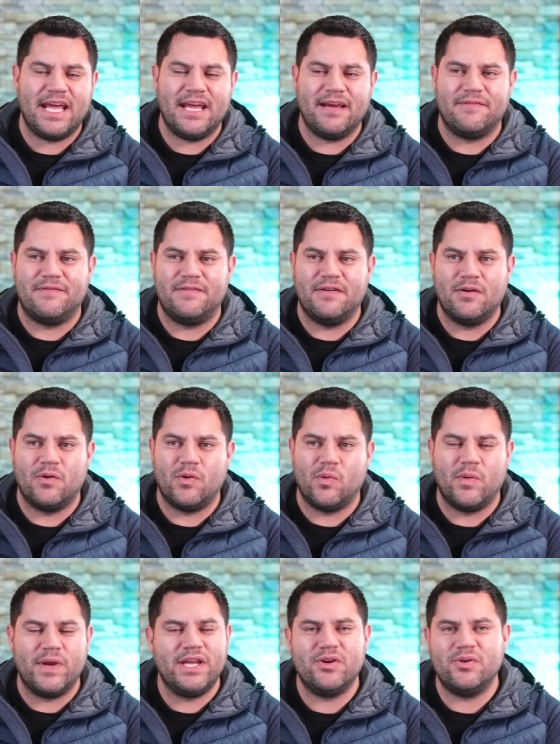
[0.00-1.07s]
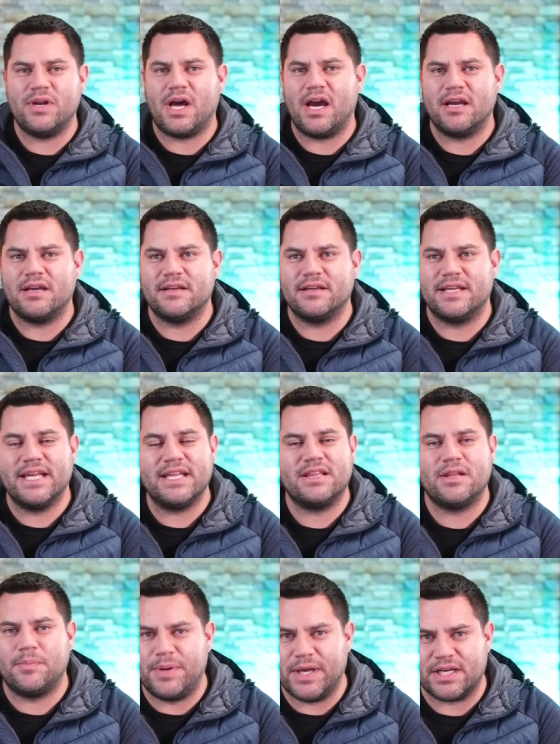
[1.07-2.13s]
if we do not
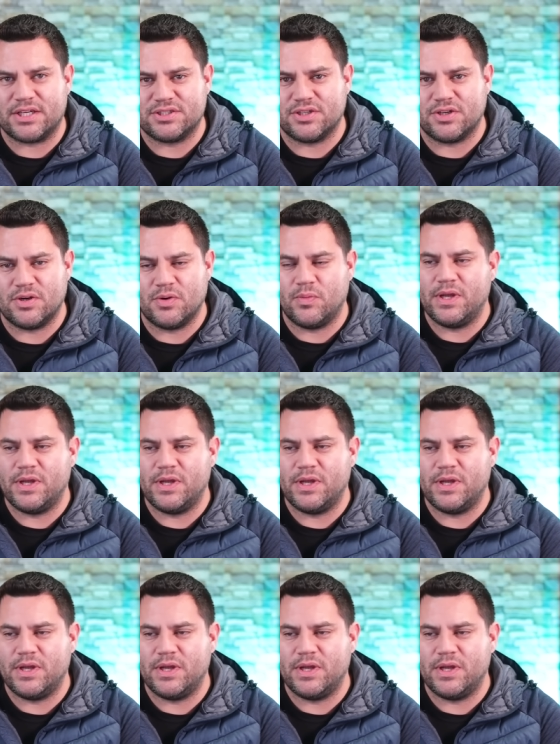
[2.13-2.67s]
get the picture,